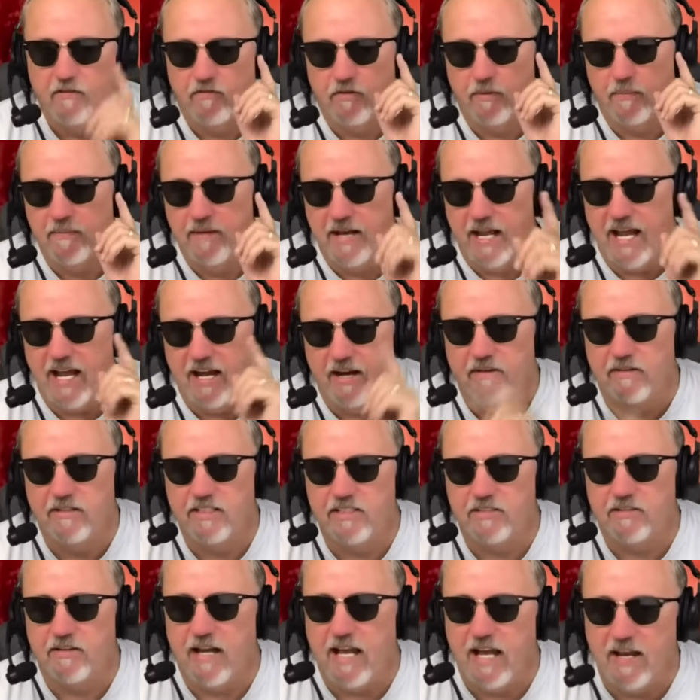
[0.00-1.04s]
From now
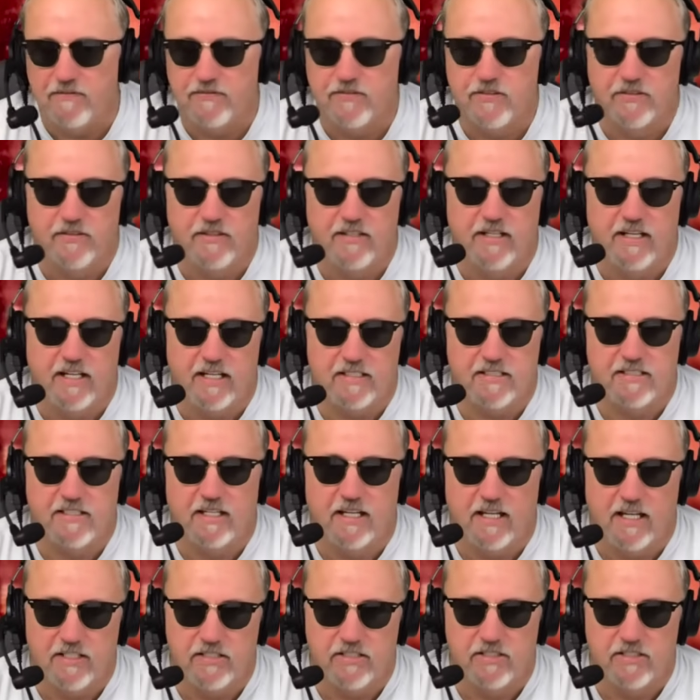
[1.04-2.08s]
until after the next
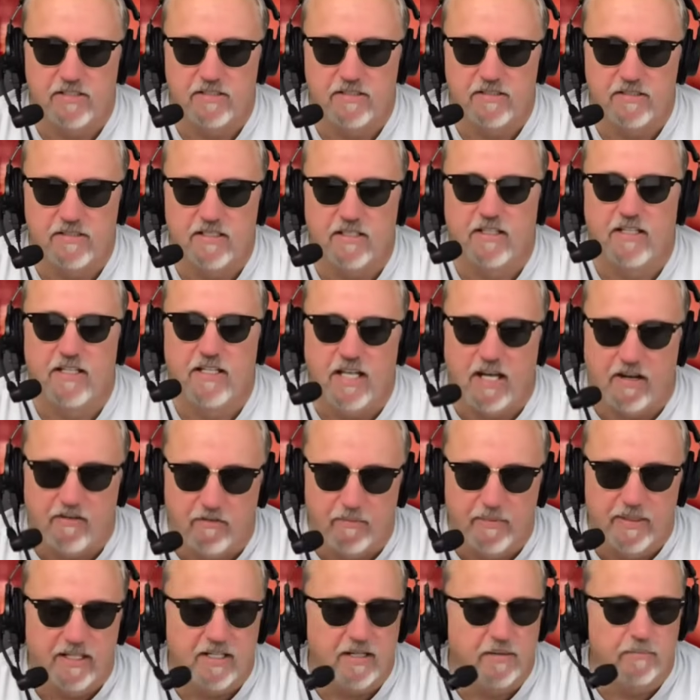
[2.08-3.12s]
elections, the
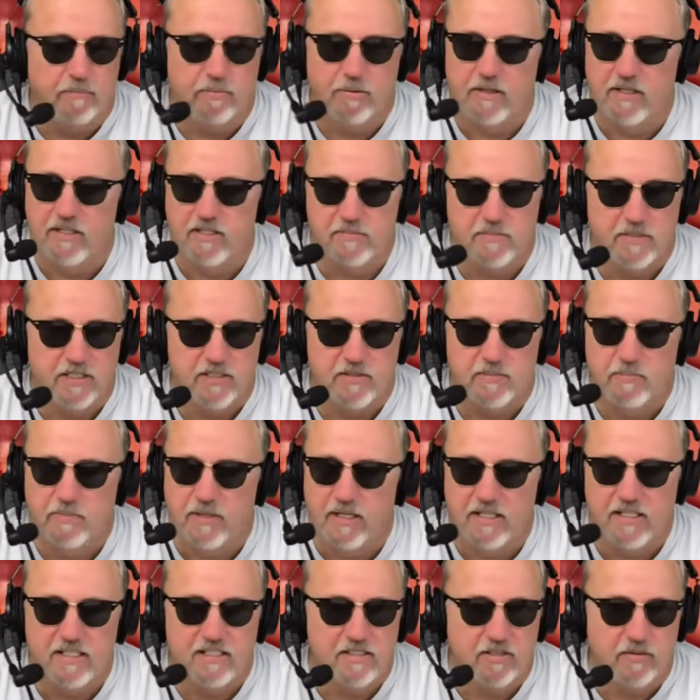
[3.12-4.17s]
government can print as much
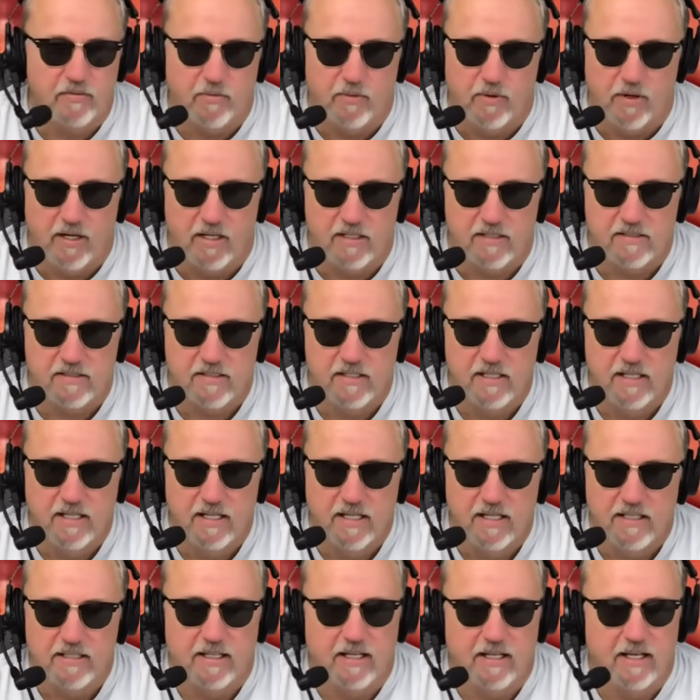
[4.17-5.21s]
money as it wants.
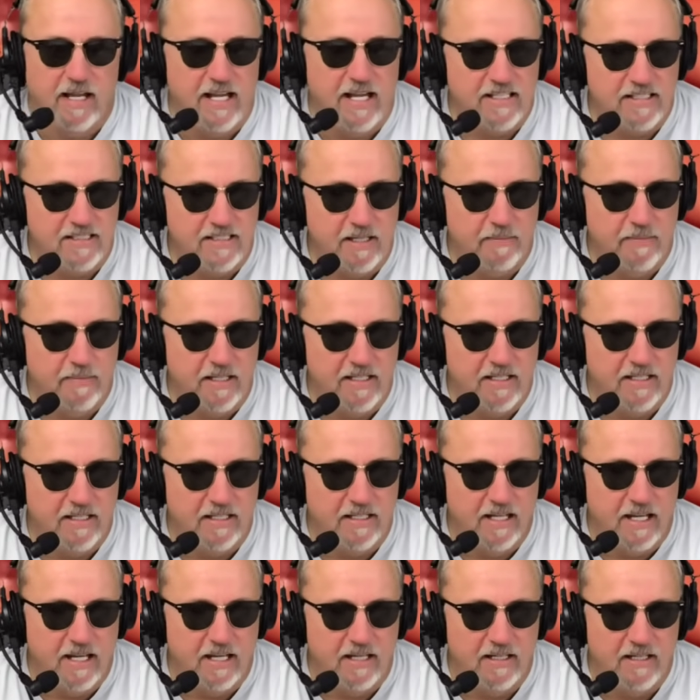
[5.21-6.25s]
The last time they
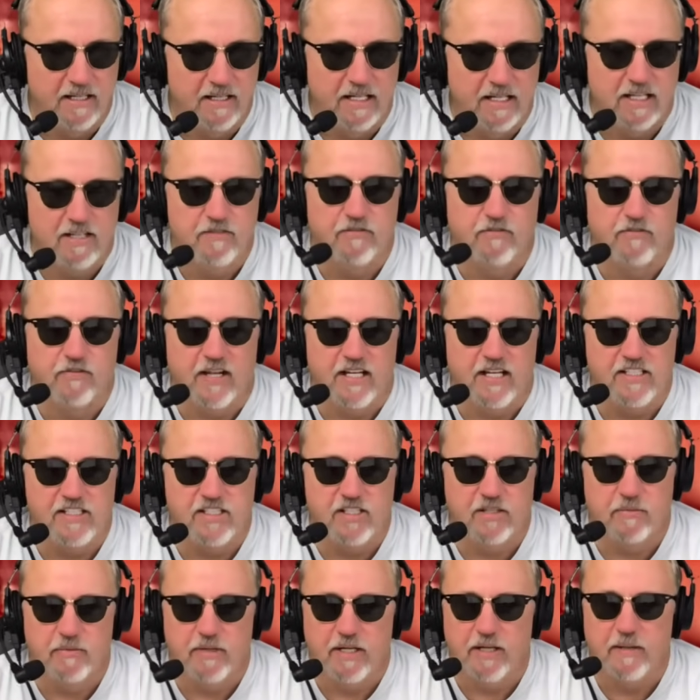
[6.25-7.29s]
did that,
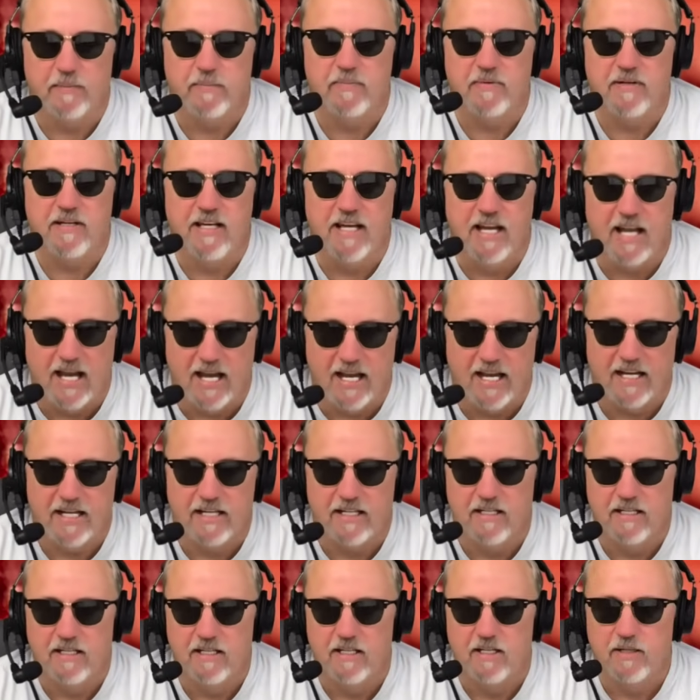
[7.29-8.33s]
inflation went up
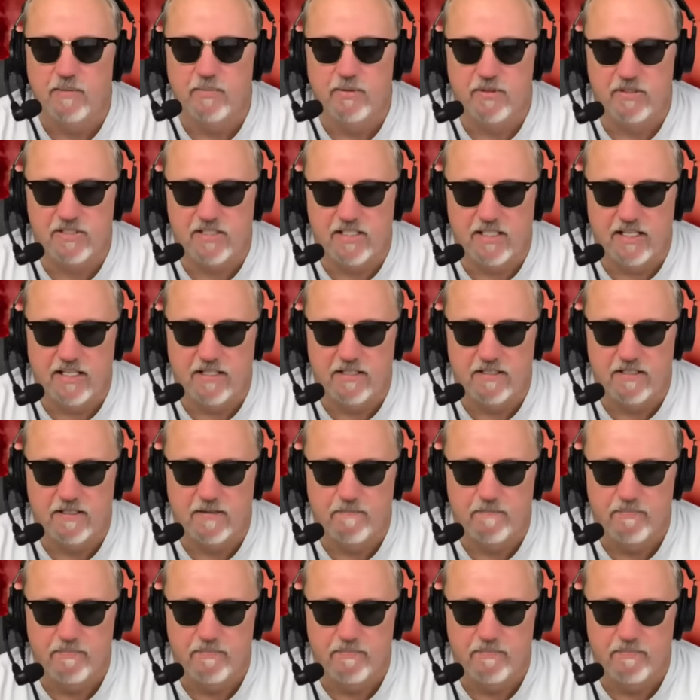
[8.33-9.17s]
9%.